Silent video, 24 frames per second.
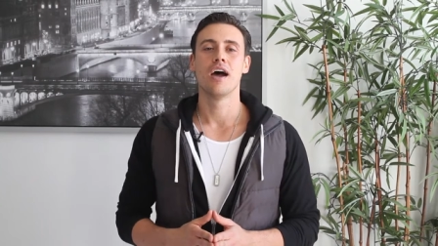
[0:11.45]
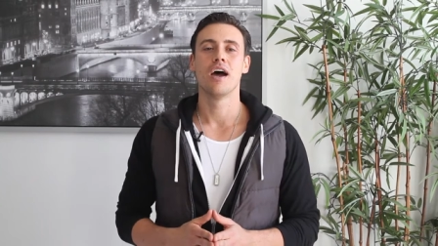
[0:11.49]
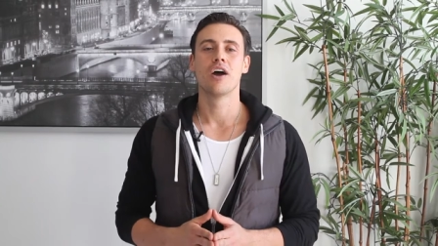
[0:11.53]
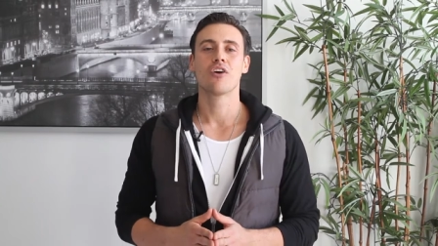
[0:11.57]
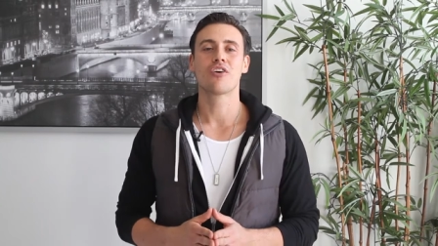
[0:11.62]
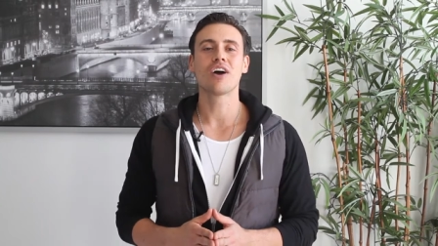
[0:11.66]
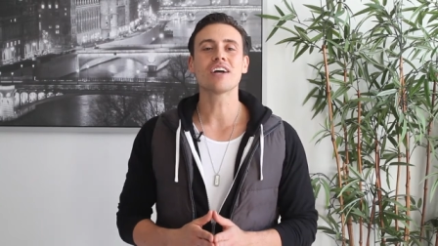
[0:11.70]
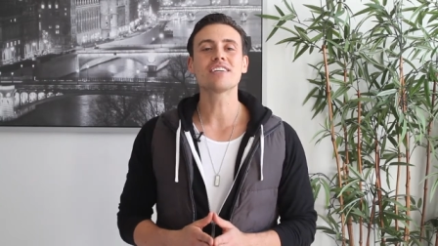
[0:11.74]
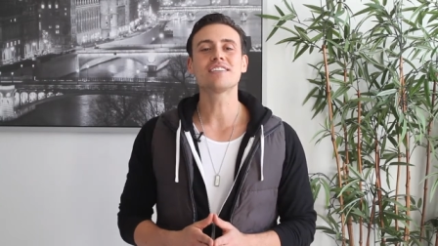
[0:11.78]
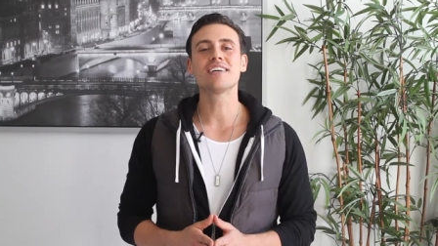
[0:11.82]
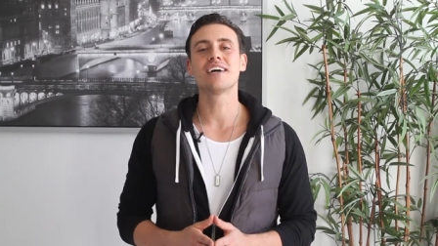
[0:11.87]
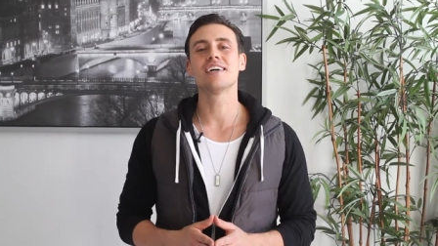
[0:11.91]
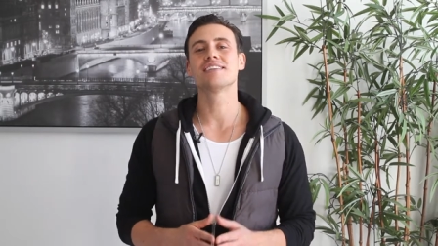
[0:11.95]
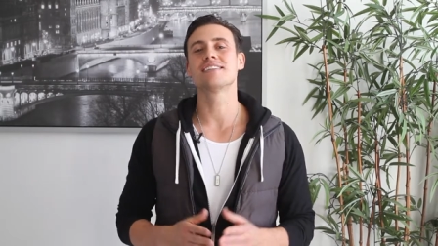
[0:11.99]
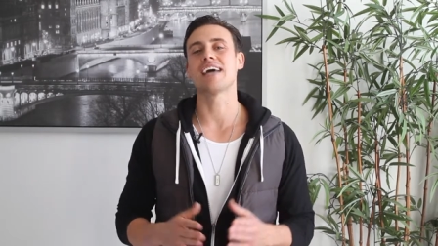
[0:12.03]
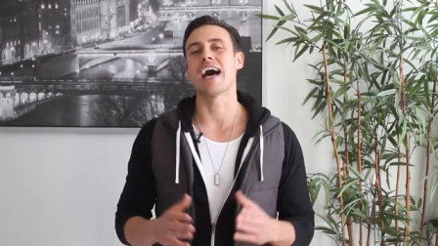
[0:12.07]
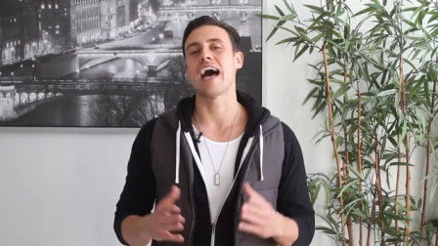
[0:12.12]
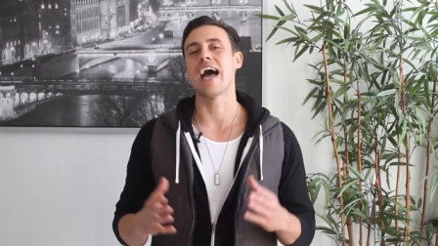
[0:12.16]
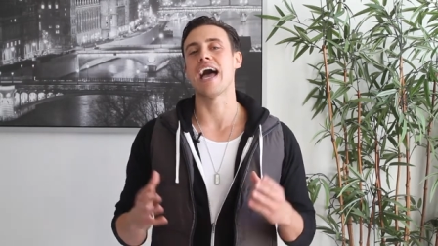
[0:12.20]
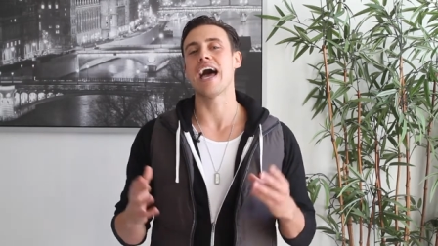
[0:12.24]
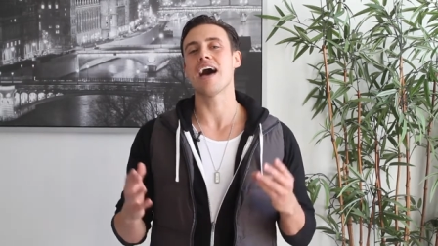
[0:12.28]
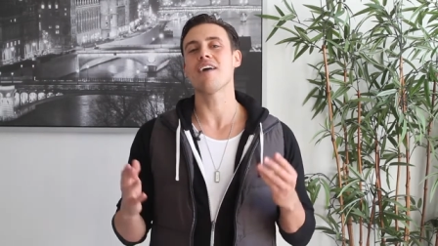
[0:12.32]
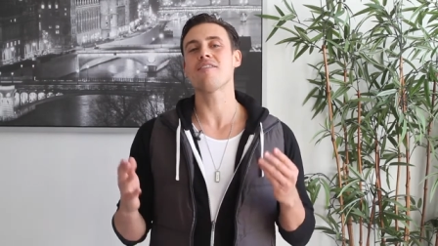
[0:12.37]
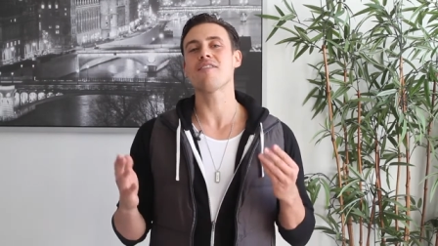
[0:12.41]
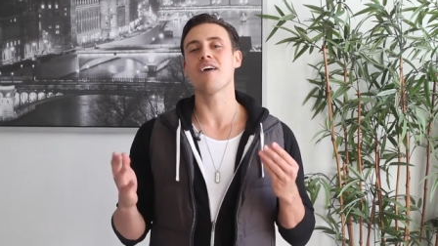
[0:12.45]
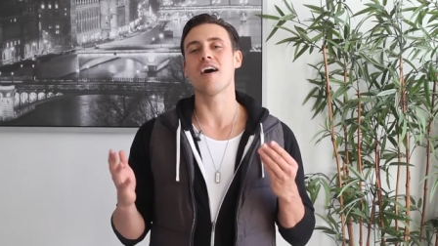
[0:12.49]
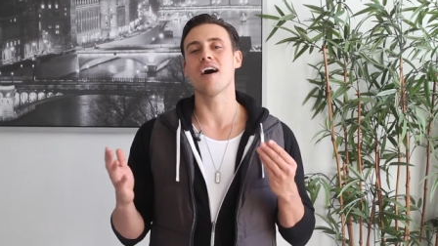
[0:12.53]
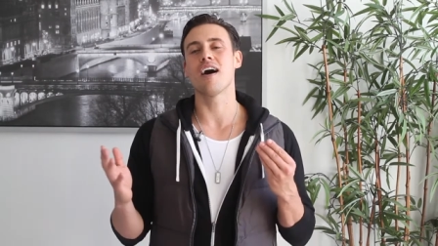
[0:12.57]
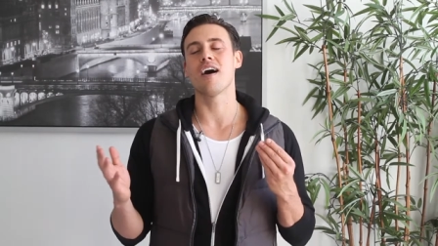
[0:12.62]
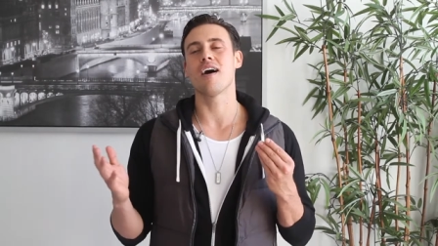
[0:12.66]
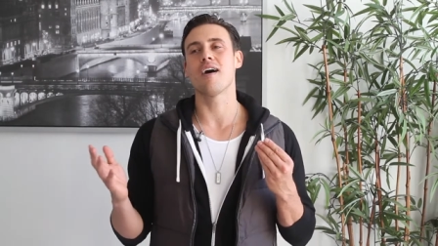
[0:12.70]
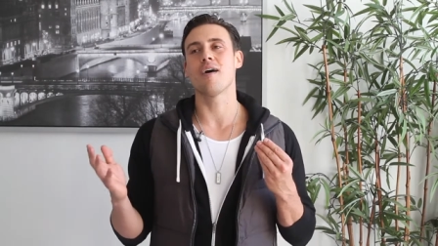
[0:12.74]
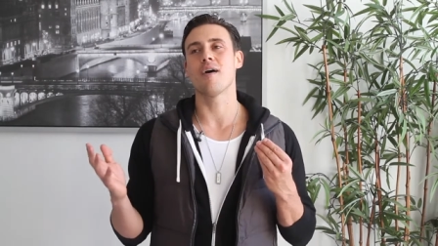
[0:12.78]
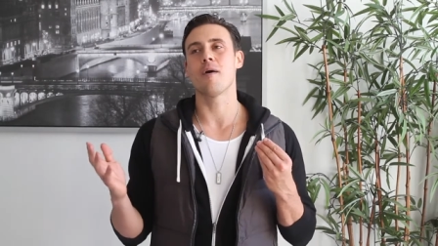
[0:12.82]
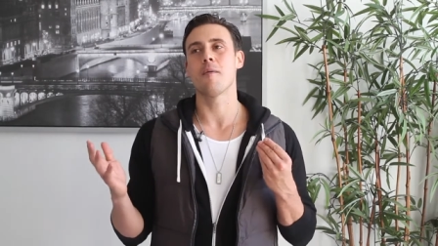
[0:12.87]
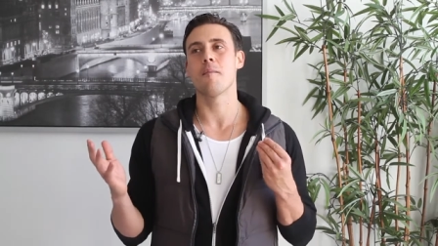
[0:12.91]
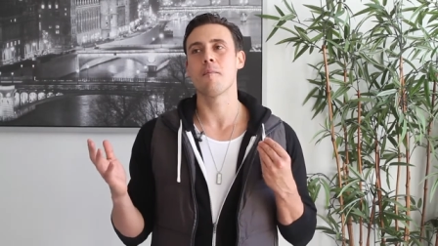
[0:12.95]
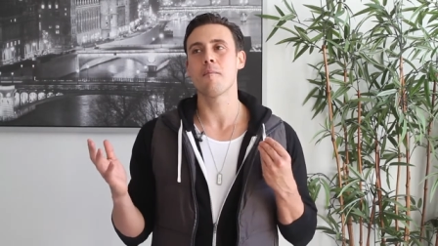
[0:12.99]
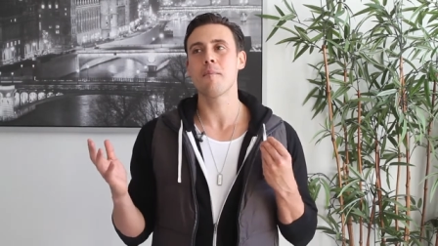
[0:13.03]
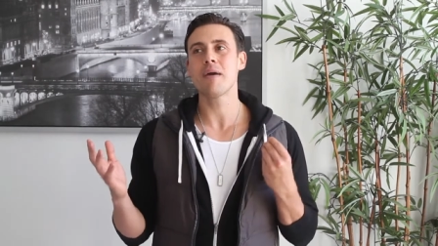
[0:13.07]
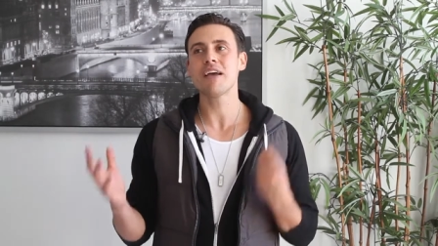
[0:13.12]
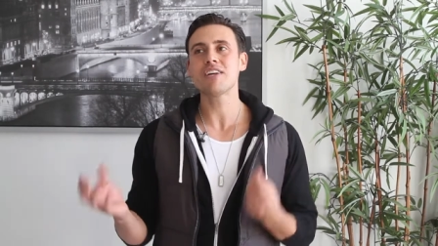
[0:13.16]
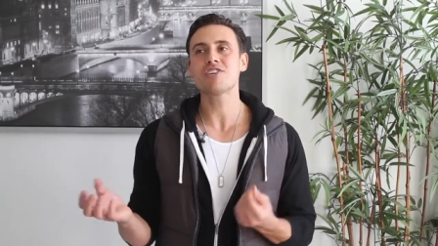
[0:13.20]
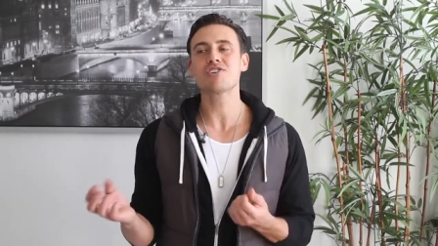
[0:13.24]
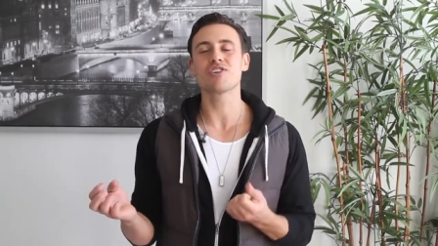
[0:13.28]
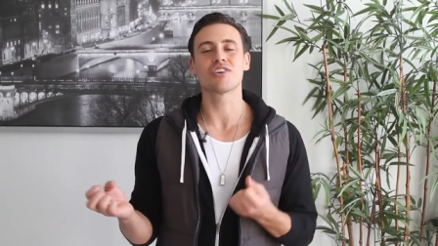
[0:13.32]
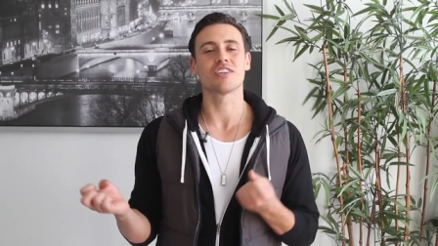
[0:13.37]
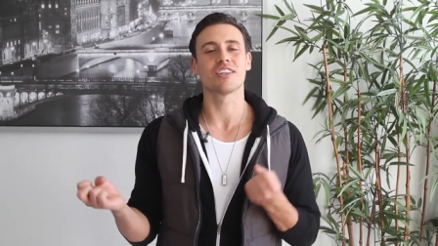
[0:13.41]
Greg says, I have a
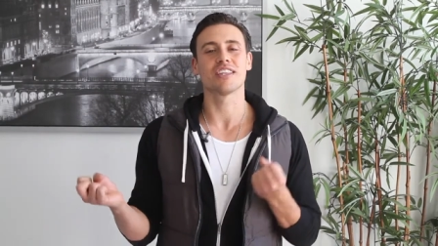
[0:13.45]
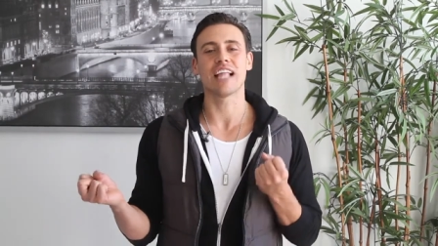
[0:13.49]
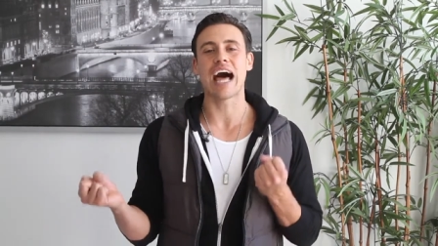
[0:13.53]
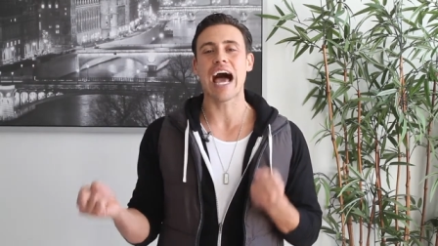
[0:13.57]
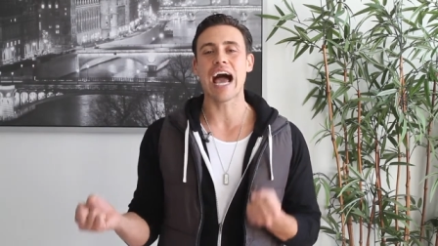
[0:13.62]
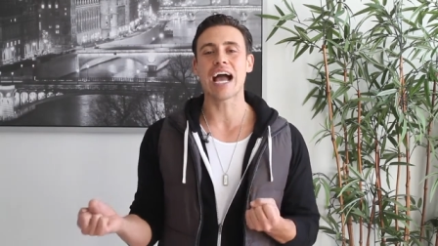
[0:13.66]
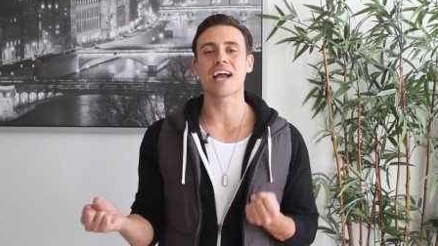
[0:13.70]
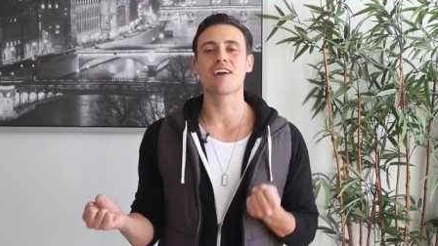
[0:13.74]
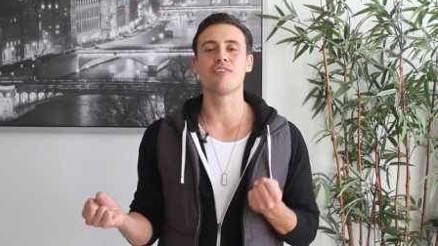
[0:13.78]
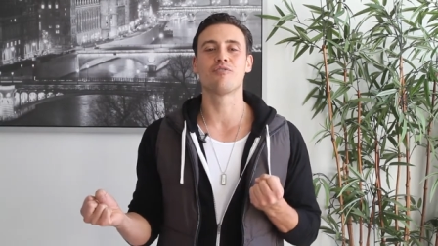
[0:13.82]
major lack